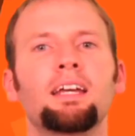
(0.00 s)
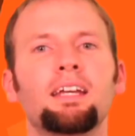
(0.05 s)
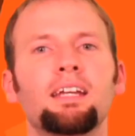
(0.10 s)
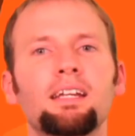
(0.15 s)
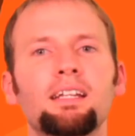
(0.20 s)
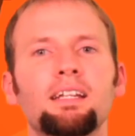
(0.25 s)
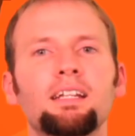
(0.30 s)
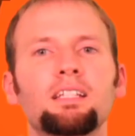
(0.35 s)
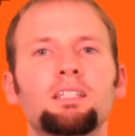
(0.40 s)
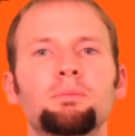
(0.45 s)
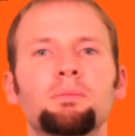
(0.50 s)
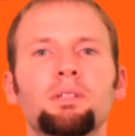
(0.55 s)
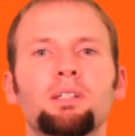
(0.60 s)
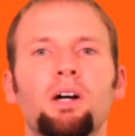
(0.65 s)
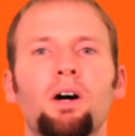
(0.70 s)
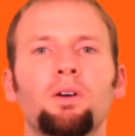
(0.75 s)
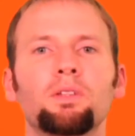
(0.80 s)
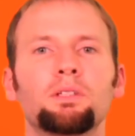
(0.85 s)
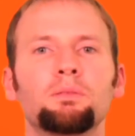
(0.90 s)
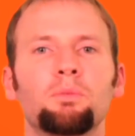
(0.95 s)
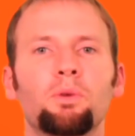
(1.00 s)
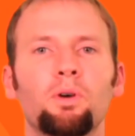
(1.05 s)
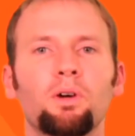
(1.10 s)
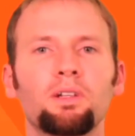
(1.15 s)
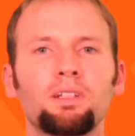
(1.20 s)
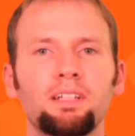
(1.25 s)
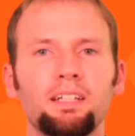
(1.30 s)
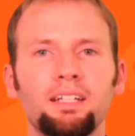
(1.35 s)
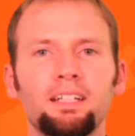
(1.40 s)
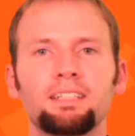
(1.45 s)
He needs to be owned in more
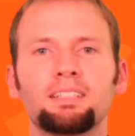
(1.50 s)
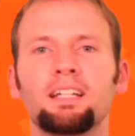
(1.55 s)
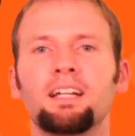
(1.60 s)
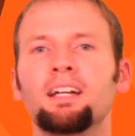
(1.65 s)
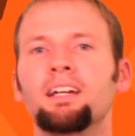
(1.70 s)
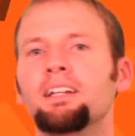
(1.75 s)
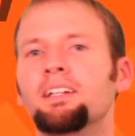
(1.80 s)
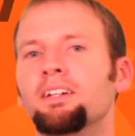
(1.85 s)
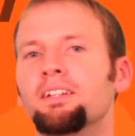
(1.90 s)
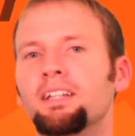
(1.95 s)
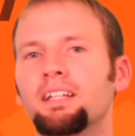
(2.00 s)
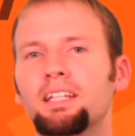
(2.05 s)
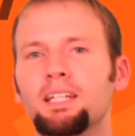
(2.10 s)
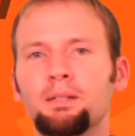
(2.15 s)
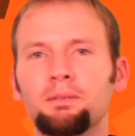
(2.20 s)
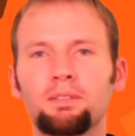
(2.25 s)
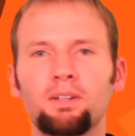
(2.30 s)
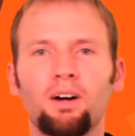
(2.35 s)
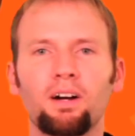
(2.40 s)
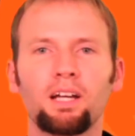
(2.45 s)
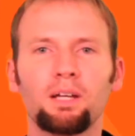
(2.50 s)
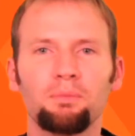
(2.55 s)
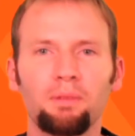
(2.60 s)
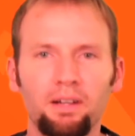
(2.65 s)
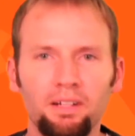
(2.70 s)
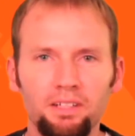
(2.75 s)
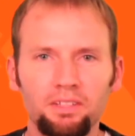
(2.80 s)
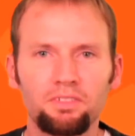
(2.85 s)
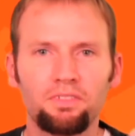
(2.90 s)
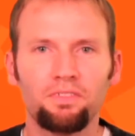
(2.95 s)
leagues. You know, they keep talking
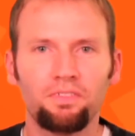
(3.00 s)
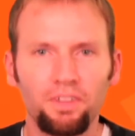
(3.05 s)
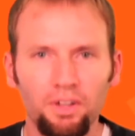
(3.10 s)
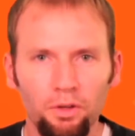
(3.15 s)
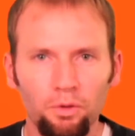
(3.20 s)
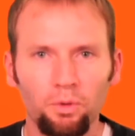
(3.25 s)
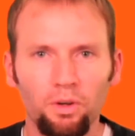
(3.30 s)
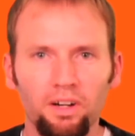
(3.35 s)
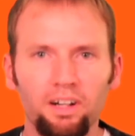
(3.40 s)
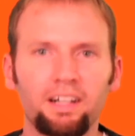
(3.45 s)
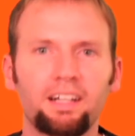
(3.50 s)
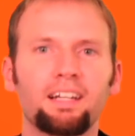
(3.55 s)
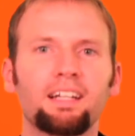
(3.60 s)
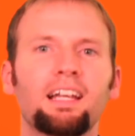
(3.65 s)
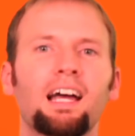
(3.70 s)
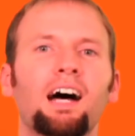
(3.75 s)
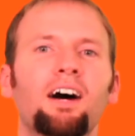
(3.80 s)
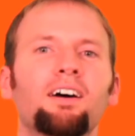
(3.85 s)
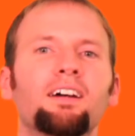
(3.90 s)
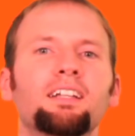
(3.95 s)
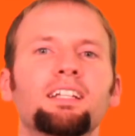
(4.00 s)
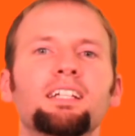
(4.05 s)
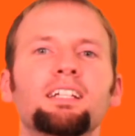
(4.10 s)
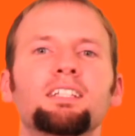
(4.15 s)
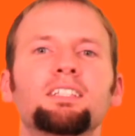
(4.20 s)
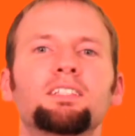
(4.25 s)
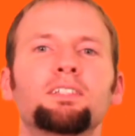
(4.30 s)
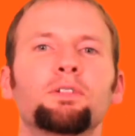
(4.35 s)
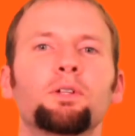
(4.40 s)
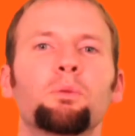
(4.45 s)
about his footwork and how it
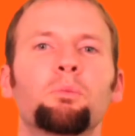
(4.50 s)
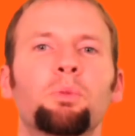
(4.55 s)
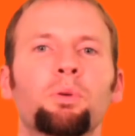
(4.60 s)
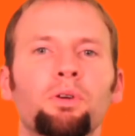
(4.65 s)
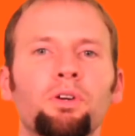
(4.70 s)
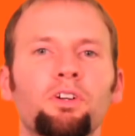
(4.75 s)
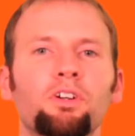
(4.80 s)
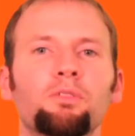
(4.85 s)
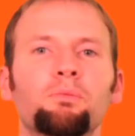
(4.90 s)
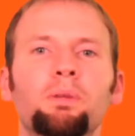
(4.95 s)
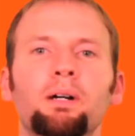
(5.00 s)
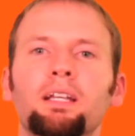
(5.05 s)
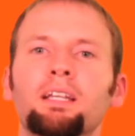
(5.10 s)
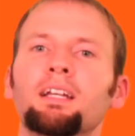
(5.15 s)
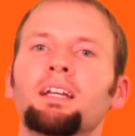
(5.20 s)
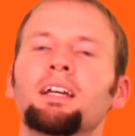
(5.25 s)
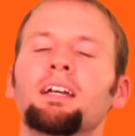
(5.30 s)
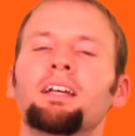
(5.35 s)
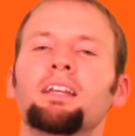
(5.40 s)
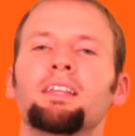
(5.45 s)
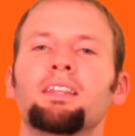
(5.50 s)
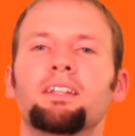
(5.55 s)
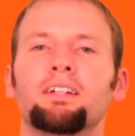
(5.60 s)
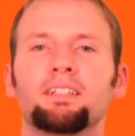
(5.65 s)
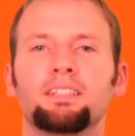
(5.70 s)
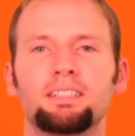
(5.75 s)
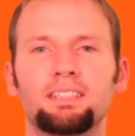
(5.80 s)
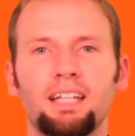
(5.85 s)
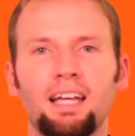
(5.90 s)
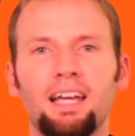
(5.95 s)
needs to improve, but
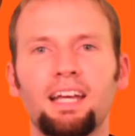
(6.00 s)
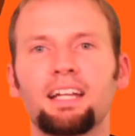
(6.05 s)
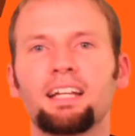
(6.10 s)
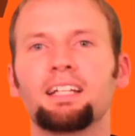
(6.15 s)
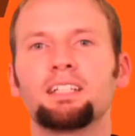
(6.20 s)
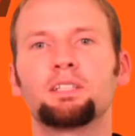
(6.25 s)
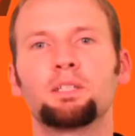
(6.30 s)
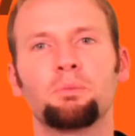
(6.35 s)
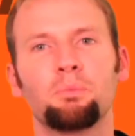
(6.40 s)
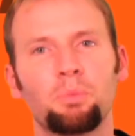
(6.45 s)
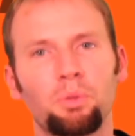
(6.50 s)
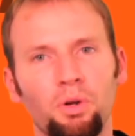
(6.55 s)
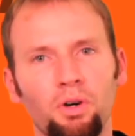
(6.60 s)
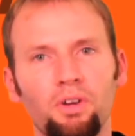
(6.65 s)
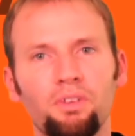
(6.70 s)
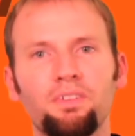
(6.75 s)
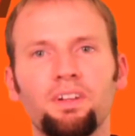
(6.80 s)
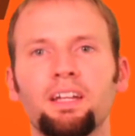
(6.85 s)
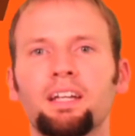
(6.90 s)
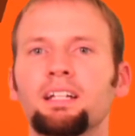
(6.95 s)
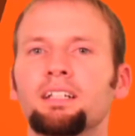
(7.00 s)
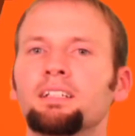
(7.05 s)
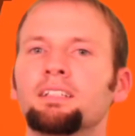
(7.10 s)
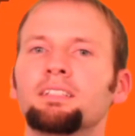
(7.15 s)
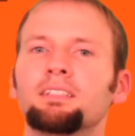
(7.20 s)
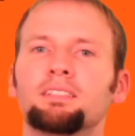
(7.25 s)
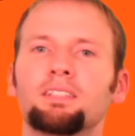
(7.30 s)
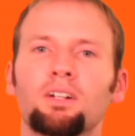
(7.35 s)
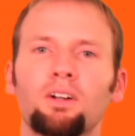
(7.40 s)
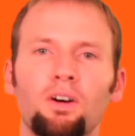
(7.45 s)
they're saying it's improving.
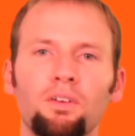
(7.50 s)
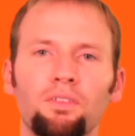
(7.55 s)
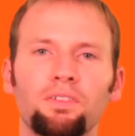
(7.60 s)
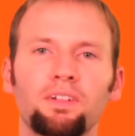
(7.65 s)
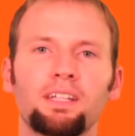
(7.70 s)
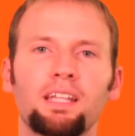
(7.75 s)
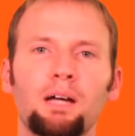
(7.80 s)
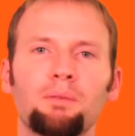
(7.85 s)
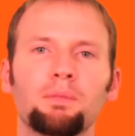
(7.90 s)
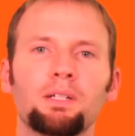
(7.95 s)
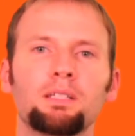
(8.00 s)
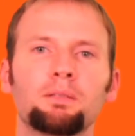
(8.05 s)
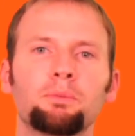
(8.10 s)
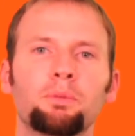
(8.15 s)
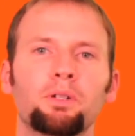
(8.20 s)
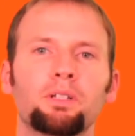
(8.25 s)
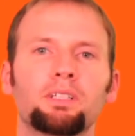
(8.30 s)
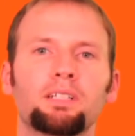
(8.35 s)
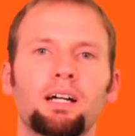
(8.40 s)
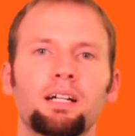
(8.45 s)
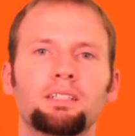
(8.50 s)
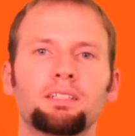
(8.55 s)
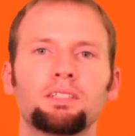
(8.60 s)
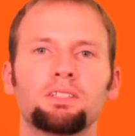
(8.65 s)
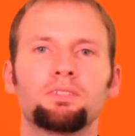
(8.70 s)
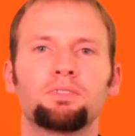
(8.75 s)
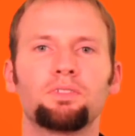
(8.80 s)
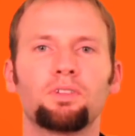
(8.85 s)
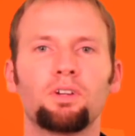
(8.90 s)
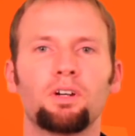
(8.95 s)
So hopefully that means more
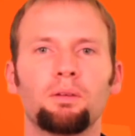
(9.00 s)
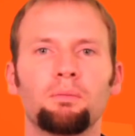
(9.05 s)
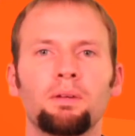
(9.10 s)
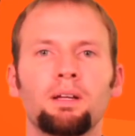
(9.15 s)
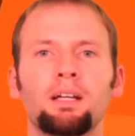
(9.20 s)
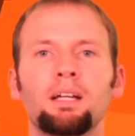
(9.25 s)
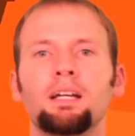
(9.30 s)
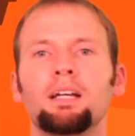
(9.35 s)
touches for him.